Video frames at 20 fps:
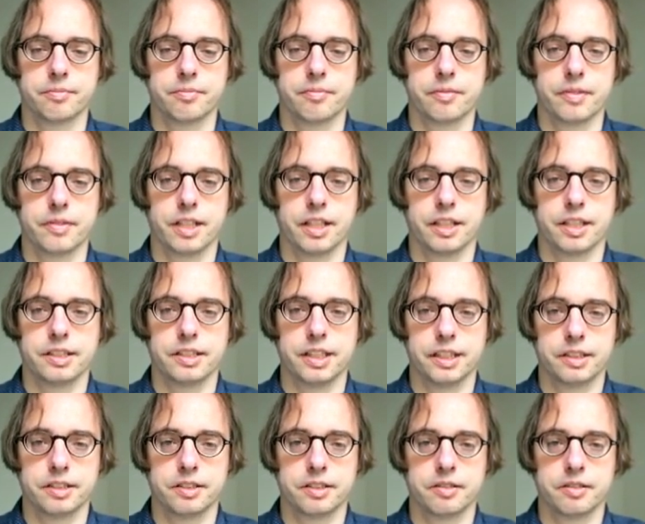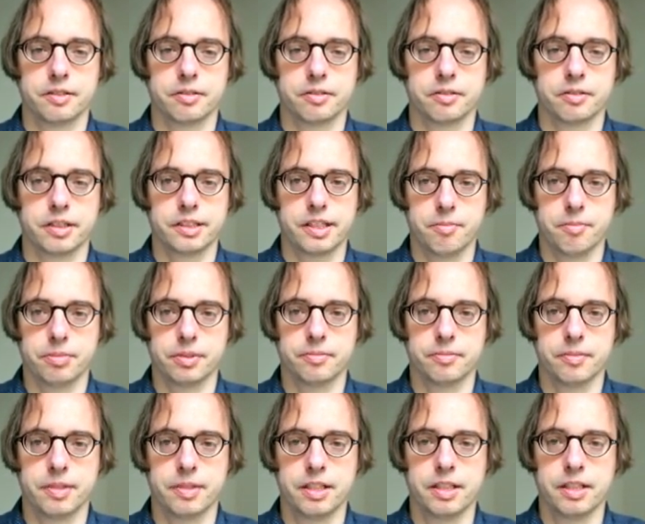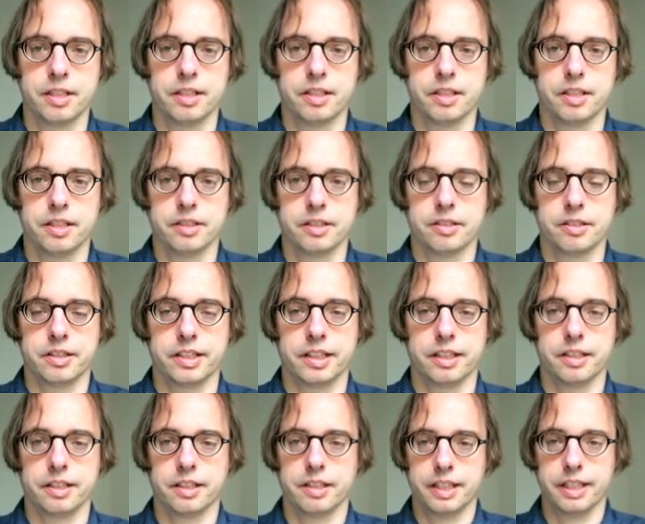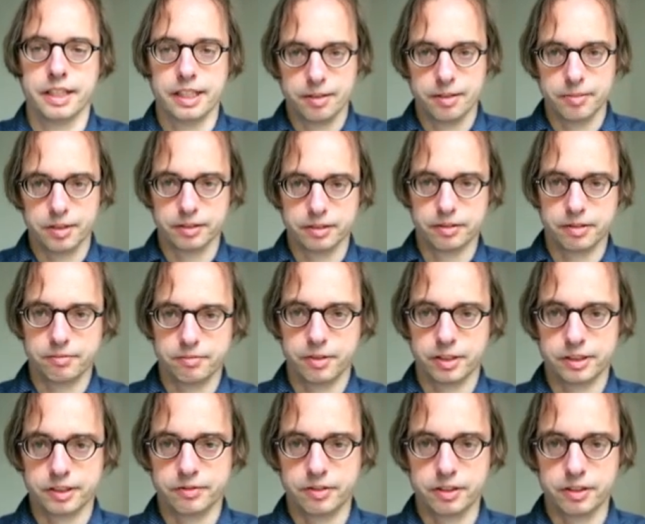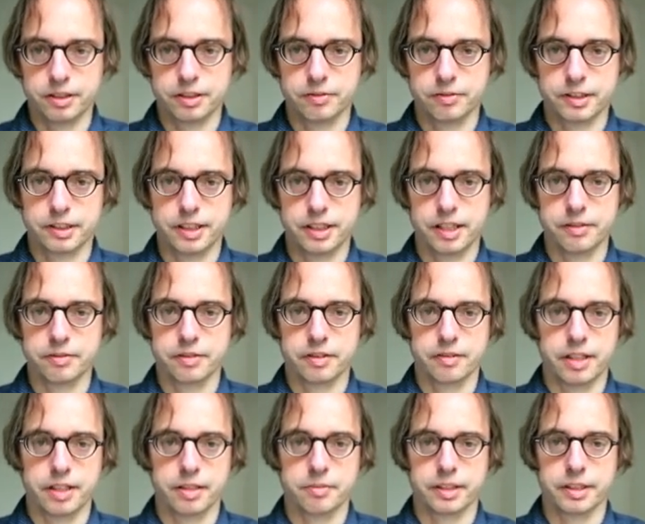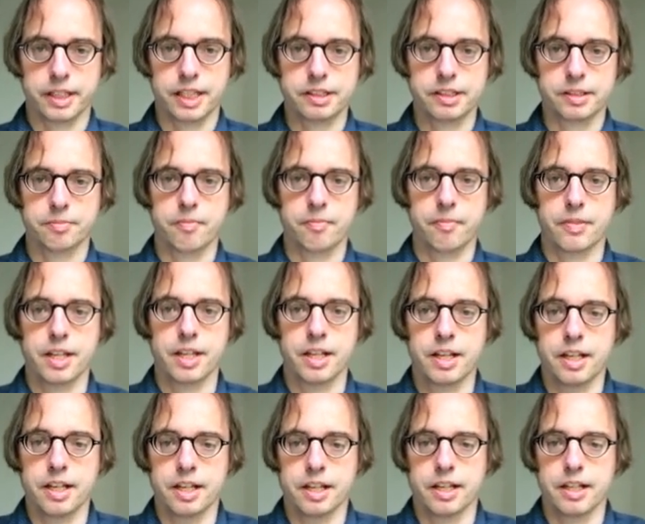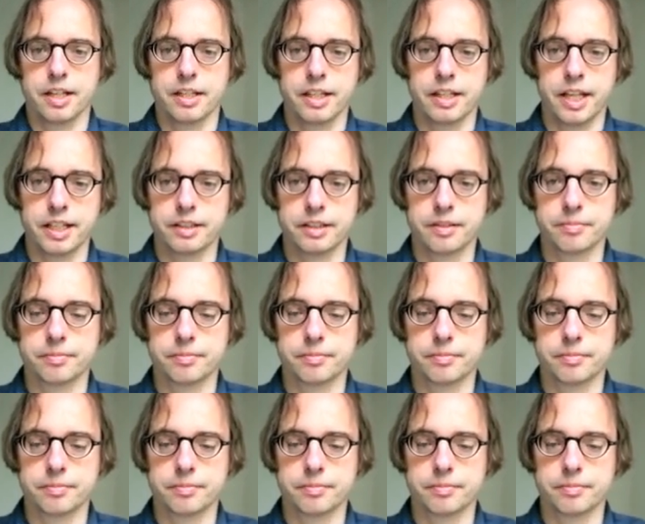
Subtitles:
assigned to the sample. So the EM algorithm works as follows. We start with a random guess, then